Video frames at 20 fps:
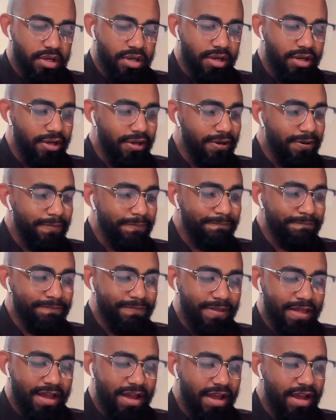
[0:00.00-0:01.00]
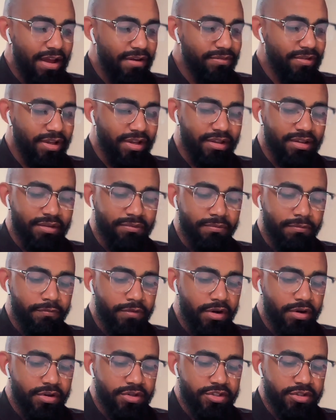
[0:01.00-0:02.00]
I have like
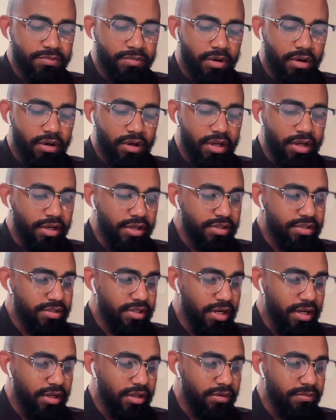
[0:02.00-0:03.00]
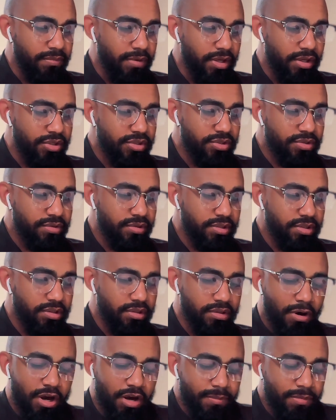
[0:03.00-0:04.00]
very small edits that I can make to it.
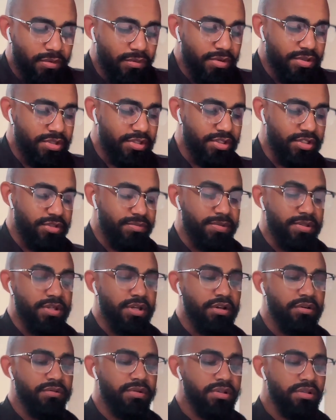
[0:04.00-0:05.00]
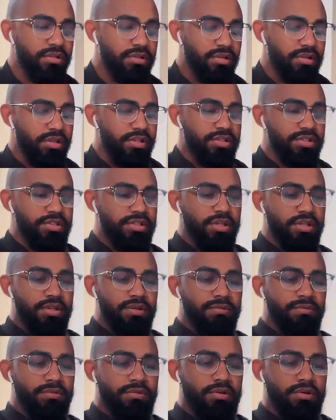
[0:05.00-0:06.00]
Part of me wants to just be done with it and say,
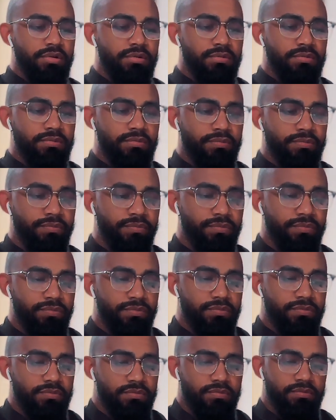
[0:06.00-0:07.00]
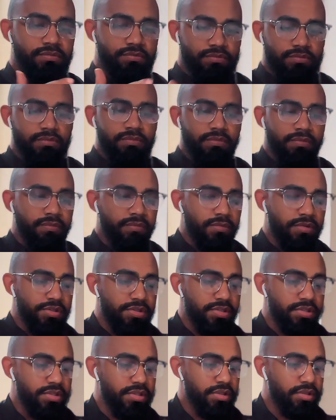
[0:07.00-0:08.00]

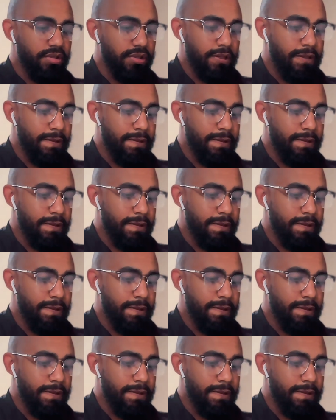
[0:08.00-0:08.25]
this is it.